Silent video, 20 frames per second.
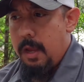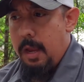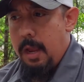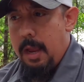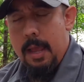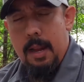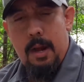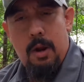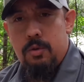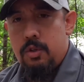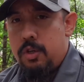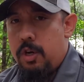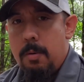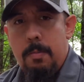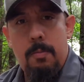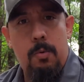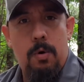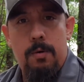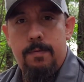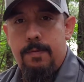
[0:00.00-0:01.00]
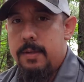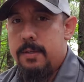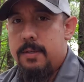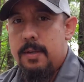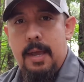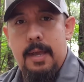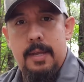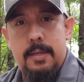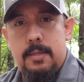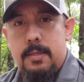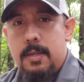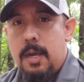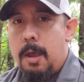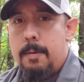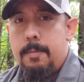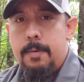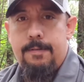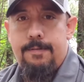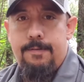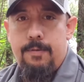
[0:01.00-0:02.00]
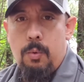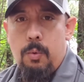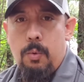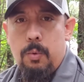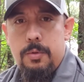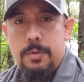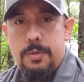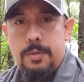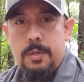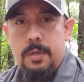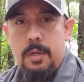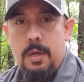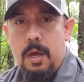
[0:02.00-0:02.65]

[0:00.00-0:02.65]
and I'll share more of this as time unfolds,